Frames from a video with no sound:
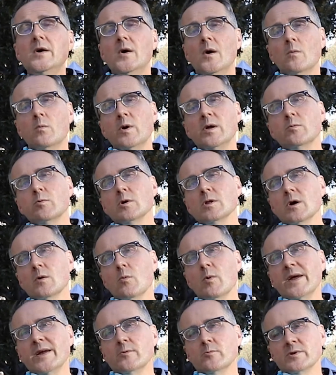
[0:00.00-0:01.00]
We will
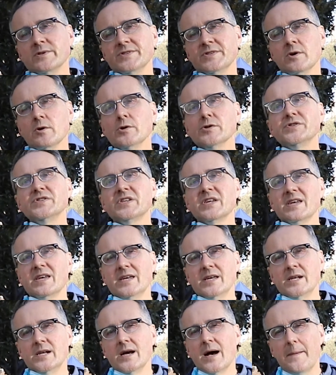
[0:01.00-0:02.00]
await results
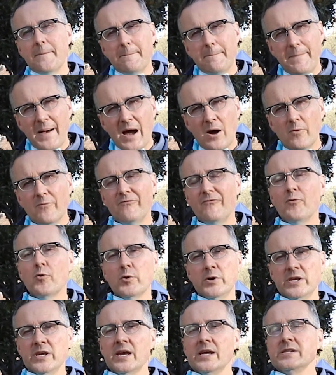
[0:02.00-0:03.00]
in about
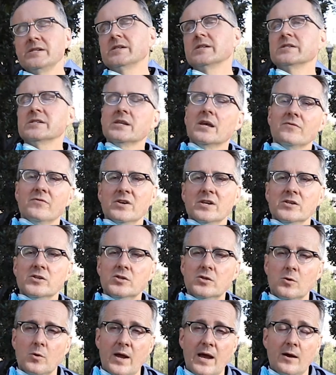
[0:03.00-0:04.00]
48 to
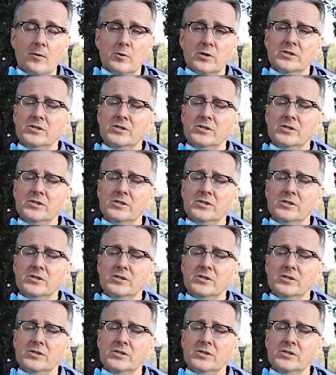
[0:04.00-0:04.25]
72 hours.